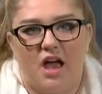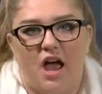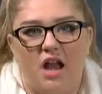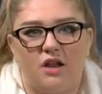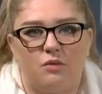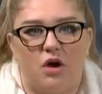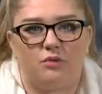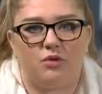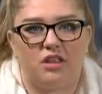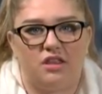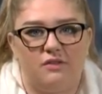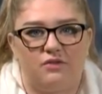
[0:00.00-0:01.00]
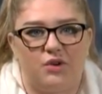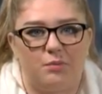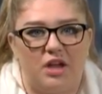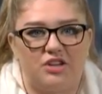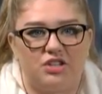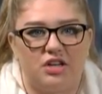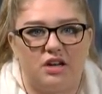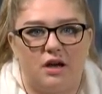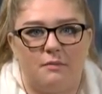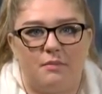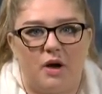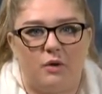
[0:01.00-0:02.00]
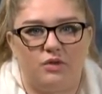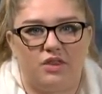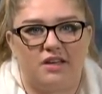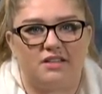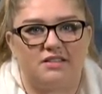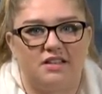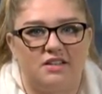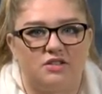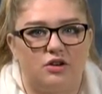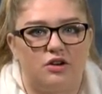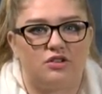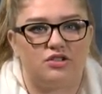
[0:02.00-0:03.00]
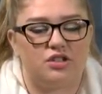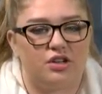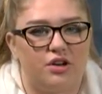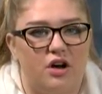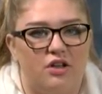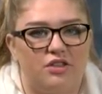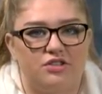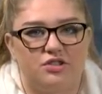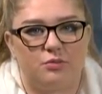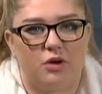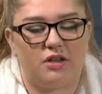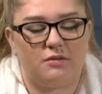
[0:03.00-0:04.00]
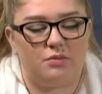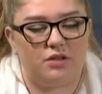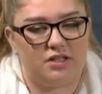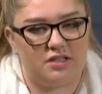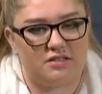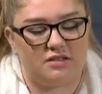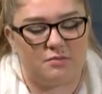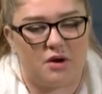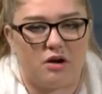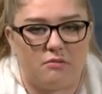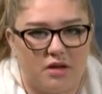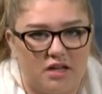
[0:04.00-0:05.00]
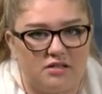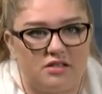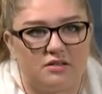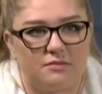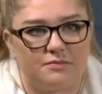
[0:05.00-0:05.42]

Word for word: Anyone with information about this is urged to call the Sheboygan Police Department.